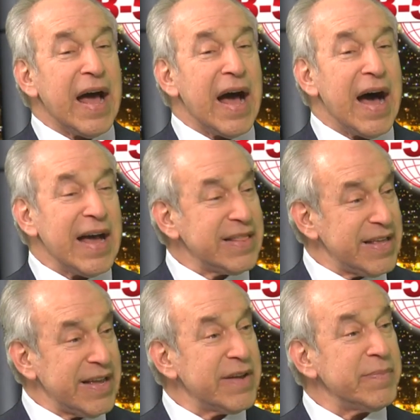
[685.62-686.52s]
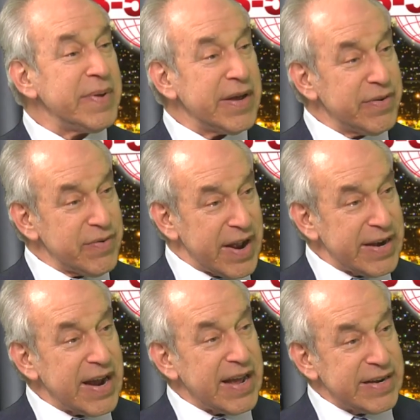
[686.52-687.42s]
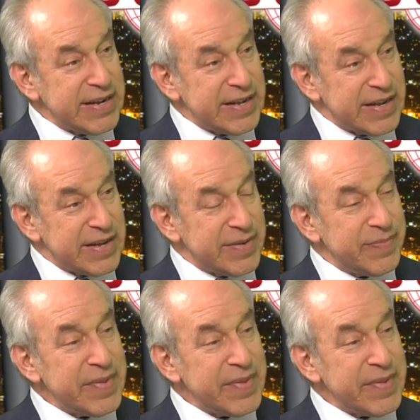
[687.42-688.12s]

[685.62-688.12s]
I think it would be a great idea,